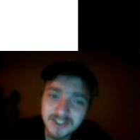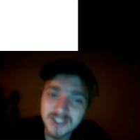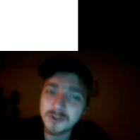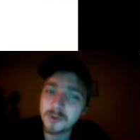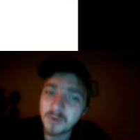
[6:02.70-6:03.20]

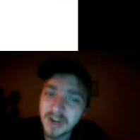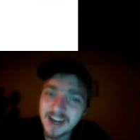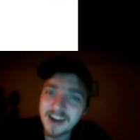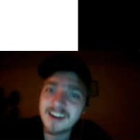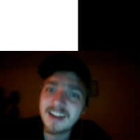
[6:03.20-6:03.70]
to
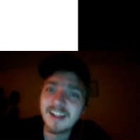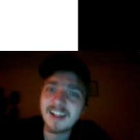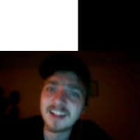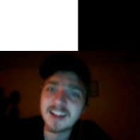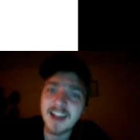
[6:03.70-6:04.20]
wear
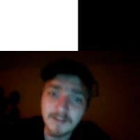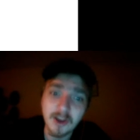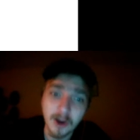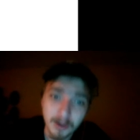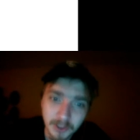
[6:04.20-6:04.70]
heavy
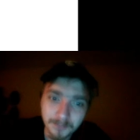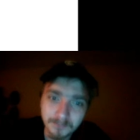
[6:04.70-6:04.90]
armor.